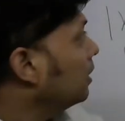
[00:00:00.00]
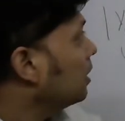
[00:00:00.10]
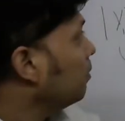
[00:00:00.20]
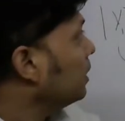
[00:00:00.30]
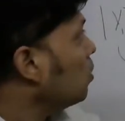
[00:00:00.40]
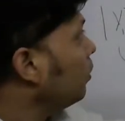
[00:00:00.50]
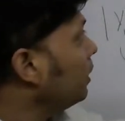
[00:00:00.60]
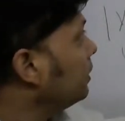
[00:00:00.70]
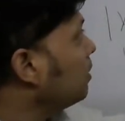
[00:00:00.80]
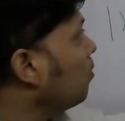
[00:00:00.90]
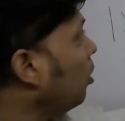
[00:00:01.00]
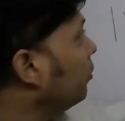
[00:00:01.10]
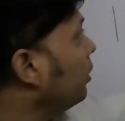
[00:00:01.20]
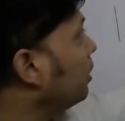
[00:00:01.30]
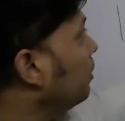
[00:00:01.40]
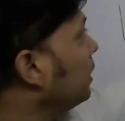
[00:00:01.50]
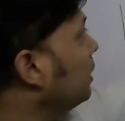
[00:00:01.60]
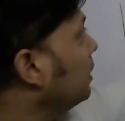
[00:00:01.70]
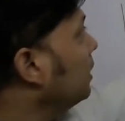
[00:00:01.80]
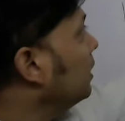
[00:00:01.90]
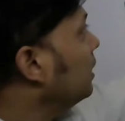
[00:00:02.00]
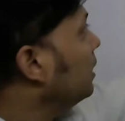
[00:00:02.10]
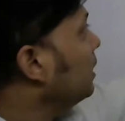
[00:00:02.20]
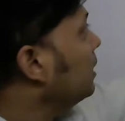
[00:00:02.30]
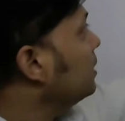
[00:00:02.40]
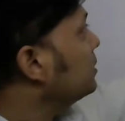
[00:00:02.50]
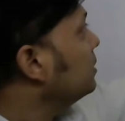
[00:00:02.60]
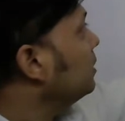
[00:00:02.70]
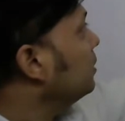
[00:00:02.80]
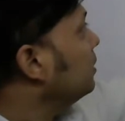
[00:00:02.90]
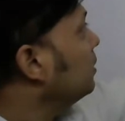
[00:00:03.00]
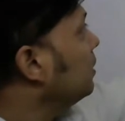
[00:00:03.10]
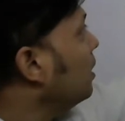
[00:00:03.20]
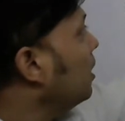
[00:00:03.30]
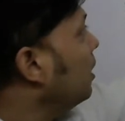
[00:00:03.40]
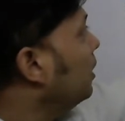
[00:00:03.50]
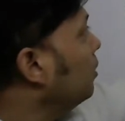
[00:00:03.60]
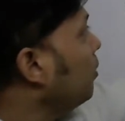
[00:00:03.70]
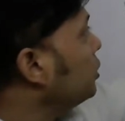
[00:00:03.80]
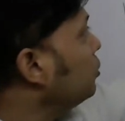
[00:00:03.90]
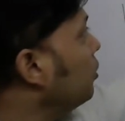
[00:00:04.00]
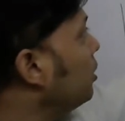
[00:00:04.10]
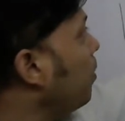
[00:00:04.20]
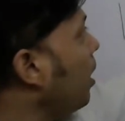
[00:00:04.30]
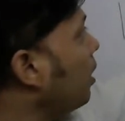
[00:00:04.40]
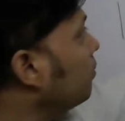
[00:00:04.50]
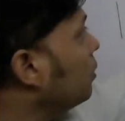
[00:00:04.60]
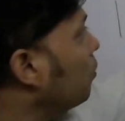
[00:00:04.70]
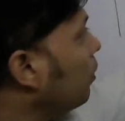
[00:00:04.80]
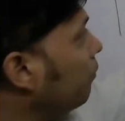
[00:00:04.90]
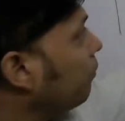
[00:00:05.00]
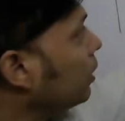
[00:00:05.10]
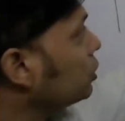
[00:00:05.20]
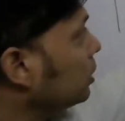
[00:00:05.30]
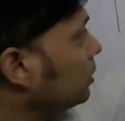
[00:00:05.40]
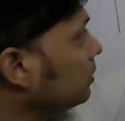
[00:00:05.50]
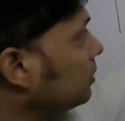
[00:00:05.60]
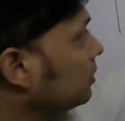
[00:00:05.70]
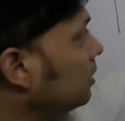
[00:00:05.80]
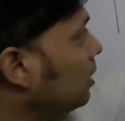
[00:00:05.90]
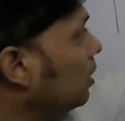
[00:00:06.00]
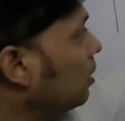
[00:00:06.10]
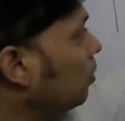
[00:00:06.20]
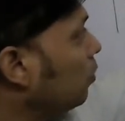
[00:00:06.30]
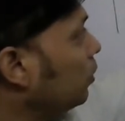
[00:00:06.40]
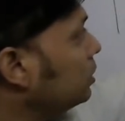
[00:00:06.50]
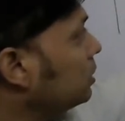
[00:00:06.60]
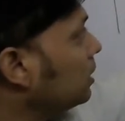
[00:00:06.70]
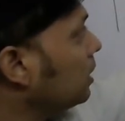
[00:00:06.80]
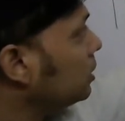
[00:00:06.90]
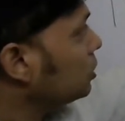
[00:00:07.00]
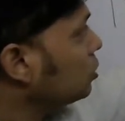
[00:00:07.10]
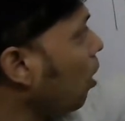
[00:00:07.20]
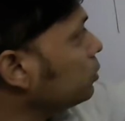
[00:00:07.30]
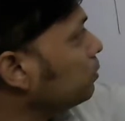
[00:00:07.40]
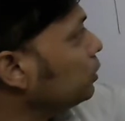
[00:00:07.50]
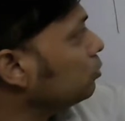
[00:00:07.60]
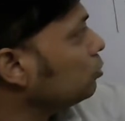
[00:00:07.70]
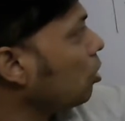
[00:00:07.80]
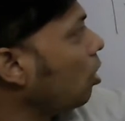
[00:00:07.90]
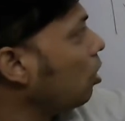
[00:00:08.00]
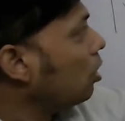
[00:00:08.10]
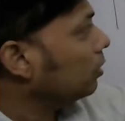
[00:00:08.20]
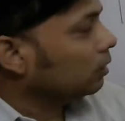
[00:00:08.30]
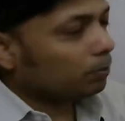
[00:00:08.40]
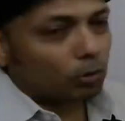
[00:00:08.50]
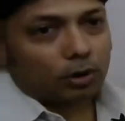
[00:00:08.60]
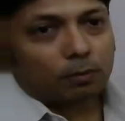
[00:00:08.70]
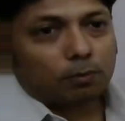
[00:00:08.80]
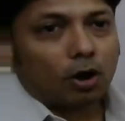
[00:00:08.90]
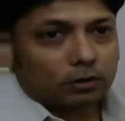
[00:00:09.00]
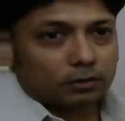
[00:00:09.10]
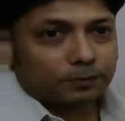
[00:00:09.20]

But the only thing bothering me is the imaginary part of the wave function, which stops me to draw the polar plot.